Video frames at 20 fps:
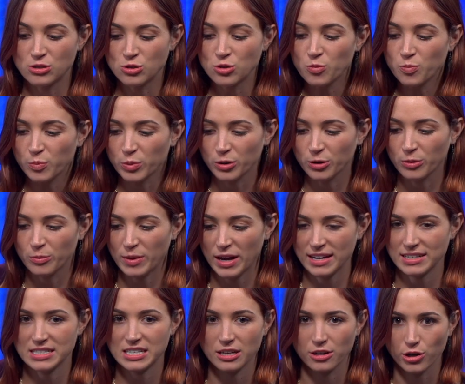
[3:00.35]
super
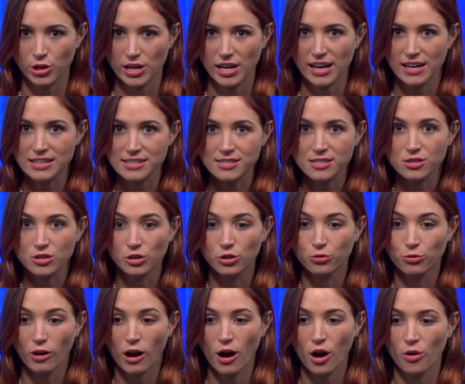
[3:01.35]
bacteria to
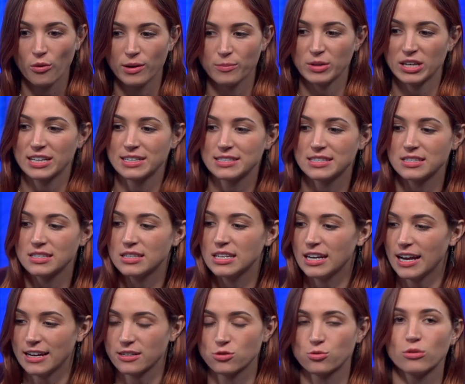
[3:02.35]
grow because it
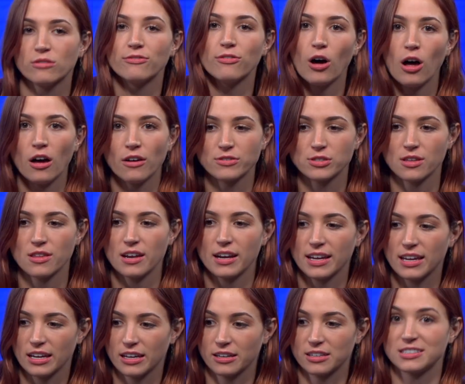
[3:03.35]
has to evolve so that it
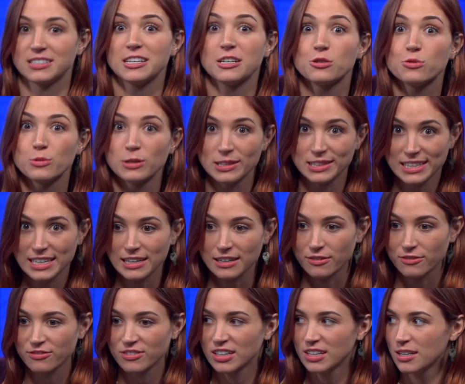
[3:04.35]
can continue to live
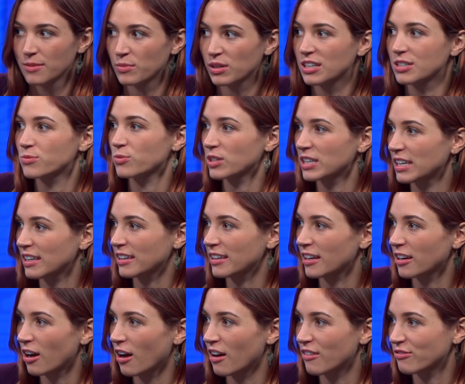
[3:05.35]
because we're killing it
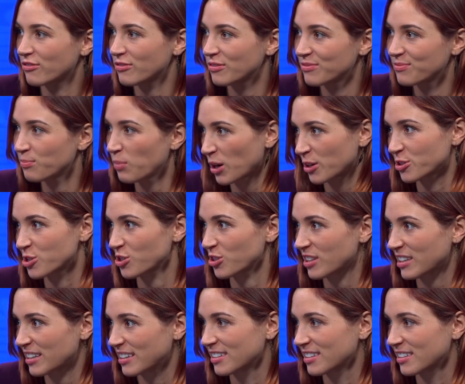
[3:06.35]
off partially.